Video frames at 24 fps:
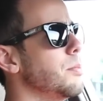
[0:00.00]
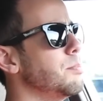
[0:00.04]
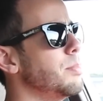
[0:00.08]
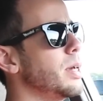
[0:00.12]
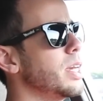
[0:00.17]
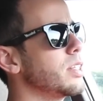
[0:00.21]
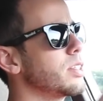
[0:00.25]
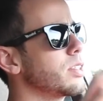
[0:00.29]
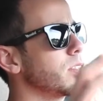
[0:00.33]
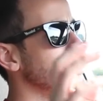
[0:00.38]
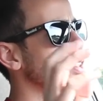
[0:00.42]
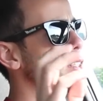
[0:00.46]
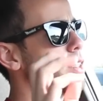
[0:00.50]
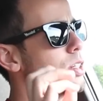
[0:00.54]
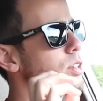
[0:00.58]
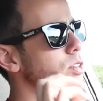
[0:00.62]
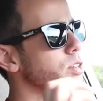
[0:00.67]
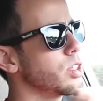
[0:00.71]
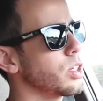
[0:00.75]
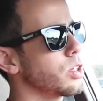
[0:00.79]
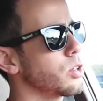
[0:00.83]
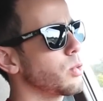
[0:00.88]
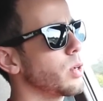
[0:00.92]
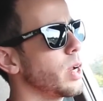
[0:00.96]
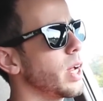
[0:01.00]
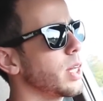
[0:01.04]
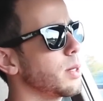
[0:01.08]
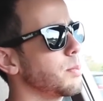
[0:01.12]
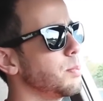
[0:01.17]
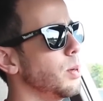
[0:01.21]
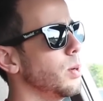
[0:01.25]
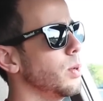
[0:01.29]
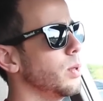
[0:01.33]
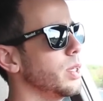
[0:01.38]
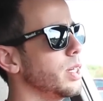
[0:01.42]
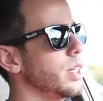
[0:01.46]
Basically, there's the crank
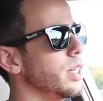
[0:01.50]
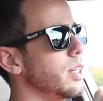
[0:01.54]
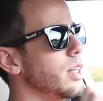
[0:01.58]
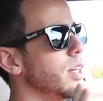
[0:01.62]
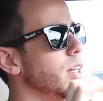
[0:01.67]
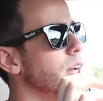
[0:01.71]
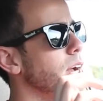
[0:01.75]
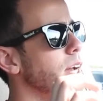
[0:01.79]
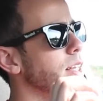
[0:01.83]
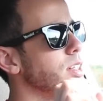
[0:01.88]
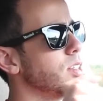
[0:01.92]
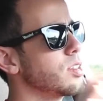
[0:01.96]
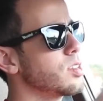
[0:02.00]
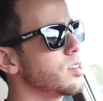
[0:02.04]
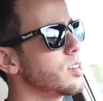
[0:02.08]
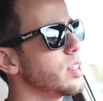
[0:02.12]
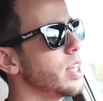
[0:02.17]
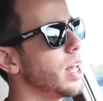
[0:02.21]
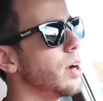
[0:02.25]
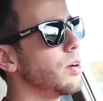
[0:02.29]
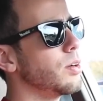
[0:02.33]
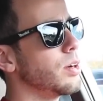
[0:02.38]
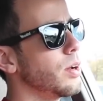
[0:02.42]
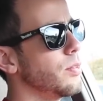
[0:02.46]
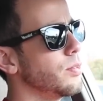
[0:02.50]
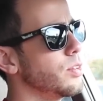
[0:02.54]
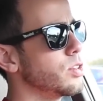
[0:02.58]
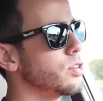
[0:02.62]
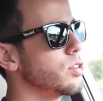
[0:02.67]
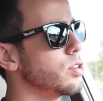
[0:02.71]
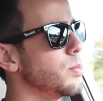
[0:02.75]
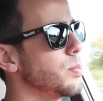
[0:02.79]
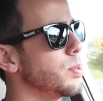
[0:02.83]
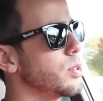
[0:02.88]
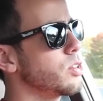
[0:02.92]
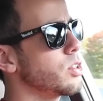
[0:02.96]
pulley and the snout of the
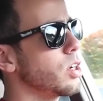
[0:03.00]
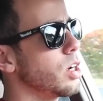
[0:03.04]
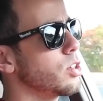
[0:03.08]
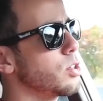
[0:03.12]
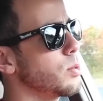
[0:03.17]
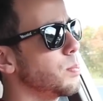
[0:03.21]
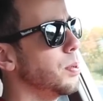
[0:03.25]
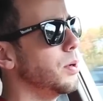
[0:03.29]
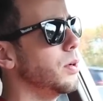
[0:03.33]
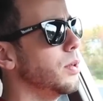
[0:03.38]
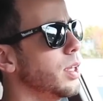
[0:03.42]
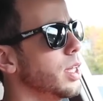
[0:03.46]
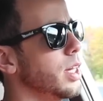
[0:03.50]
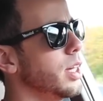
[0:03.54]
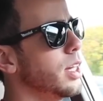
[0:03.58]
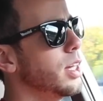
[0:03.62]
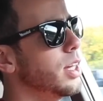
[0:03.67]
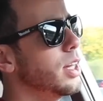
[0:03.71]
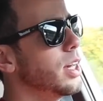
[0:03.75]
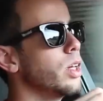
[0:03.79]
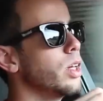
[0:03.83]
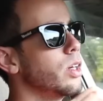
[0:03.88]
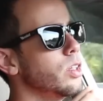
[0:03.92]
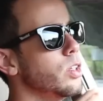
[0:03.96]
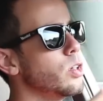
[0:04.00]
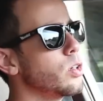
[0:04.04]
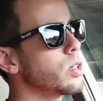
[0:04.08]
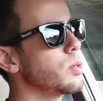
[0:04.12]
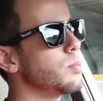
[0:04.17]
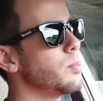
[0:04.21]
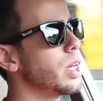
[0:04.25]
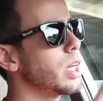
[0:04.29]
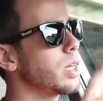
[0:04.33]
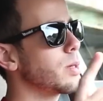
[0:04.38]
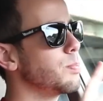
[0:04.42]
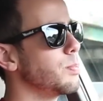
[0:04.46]
supercharger pulley. You
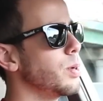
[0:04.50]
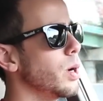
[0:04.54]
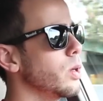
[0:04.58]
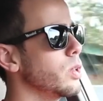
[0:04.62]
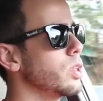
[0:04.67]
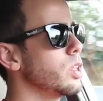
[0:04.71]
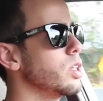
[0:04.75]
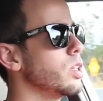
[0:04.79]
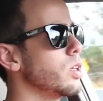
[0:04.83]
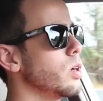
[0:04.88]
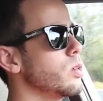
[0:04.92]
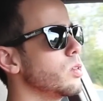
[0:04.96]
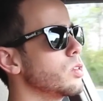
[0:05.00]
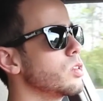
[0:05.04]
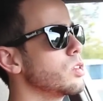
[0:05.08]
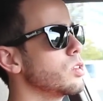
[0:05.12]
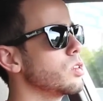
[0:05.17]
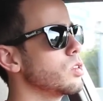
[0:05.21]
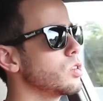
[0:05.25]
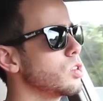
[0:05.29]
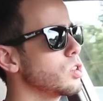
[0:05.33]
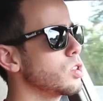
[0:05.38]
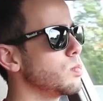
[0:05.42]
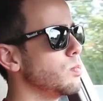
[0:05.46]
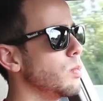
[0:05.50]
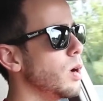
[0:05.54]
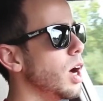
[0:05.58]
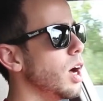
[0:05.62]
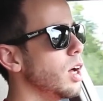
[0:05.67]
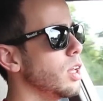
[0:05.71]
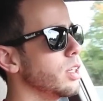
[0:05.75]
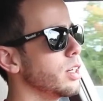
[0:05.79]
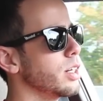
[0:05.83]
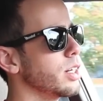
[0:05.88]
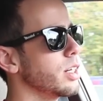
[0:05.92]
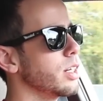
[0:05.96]
can make both of those
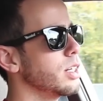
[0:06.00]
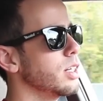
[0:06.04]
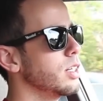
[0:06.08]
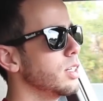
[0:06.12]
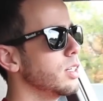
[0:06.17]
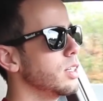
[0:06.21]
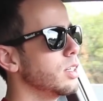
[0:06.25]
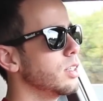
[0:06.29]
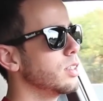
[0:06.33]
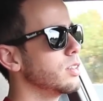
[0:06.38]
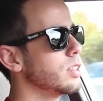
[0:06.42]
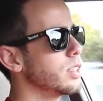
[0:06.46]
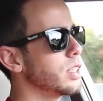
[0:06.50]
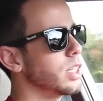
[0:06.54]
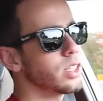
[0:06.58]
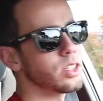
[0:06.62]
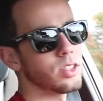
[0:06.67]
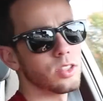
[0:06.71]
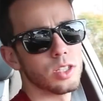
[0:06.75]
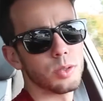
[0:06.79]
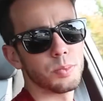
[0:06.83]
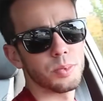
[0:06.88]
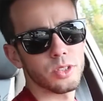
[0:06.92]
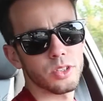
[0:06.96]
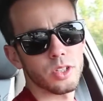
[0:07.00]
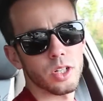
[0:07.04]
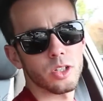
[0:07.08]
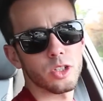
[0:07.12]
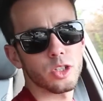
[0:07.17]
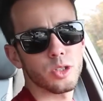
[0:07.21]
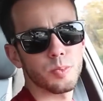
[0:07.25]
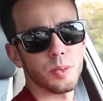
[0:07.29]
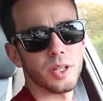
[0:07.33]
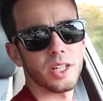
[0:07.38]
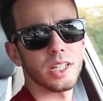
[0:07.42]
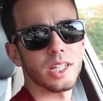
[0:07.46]
smaller to get the supercharger
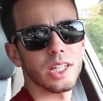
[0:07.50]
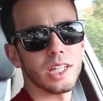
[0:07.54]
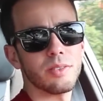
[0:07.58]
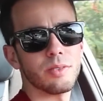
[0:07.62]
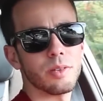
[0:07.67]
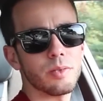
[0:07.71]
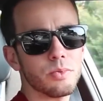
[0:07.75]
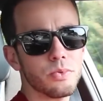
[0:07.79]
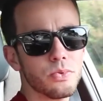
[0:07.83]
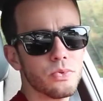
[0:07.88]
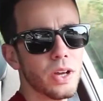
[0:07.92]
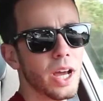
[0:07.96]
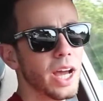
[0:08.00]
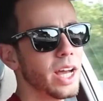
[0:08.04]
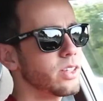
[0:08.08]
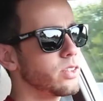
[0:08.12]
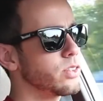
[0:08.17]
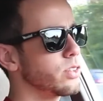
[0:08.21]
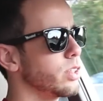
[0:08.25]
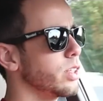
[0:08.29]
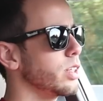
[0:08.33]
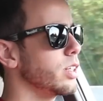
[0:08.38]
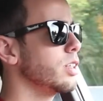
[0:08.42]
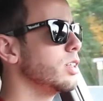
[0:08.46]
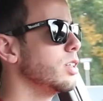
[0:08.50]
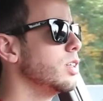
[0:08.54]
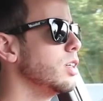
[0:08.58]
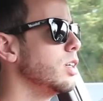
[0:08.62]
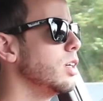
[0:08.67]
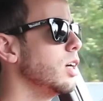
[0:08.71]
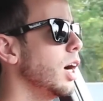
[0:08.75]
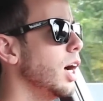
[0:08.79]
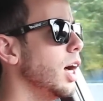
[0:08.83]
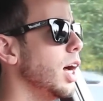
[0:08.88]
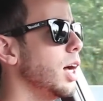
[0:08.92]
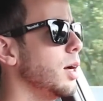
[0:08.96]
spinning even faster,
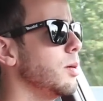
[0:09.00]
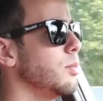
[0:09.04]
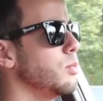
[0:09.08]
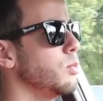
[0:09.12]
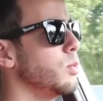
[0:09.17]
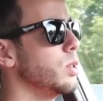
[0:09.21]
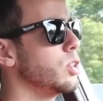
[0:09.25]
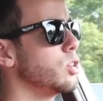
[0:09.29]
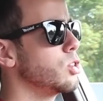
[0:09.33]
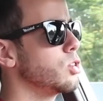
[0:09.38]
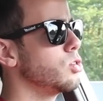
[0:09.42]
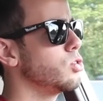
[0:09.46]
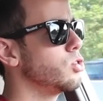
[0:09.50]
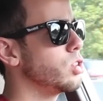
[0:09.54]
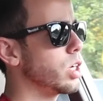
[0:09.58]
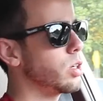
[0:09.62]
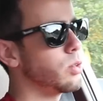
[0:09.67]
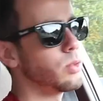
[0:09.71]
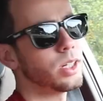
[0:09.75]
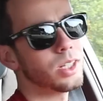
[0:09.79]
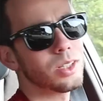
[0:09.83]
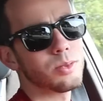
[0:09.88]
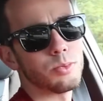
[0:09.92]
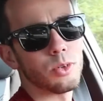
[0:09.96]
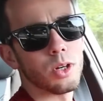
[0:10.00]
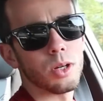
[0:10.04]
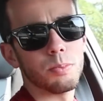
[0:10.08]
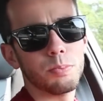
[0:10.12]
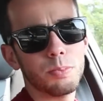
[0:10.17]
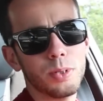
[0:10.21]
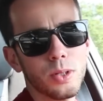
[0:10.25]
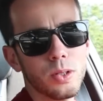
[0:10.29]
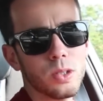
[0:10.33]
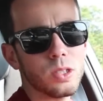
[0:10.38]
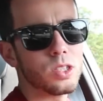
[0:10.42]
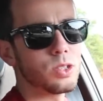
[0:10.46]
which generates more
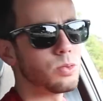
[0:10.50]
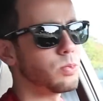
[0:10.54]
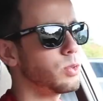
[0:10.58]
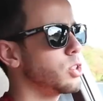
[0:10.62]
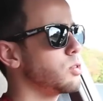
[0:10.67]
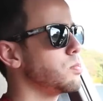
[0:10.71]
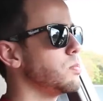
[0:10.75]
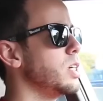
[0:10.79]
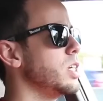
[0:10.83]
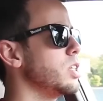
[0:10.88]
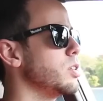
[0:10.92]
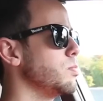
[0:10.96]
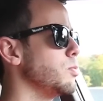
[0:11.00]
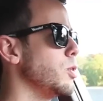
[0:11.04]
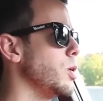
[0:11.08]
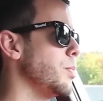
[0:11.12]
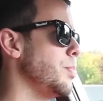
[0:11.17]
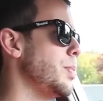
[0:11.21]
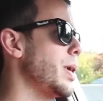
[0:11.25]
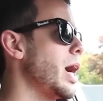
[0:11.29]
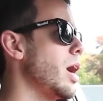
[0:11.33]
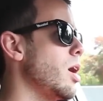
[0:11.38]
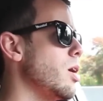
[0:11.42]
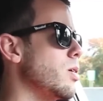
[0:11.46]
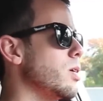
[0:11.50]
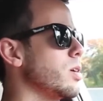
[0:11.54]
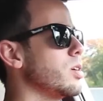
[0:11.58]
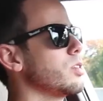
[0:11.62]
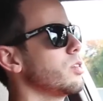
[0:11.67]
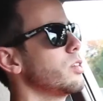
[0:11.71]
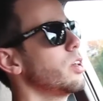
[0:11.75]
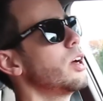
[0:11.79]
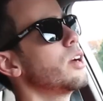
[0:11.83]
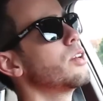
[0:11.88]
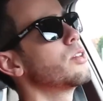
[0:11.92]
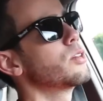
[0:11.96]
boost, which means more power
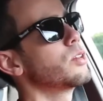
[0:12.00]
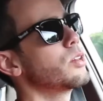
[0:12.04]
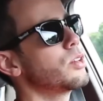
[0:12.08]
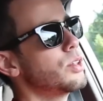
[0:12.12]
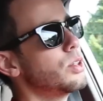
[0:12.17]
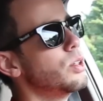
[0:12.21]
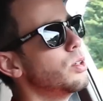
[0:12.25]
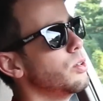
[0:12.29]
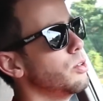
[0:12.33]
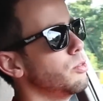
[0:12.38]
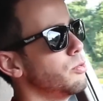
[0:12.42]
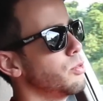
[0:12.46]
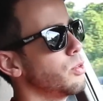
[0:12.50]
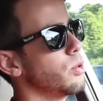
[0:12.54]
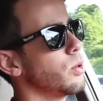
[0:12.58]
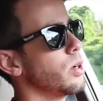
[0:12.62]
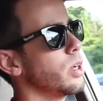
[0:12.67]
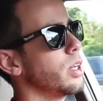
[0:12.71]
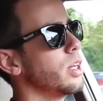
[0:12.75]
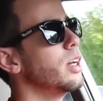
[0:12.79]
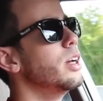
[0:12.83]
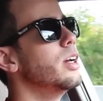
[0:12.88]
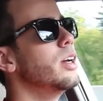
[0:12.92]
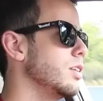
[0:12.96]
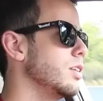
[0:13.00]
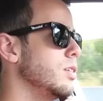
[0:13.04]
as long as you're tuned for it.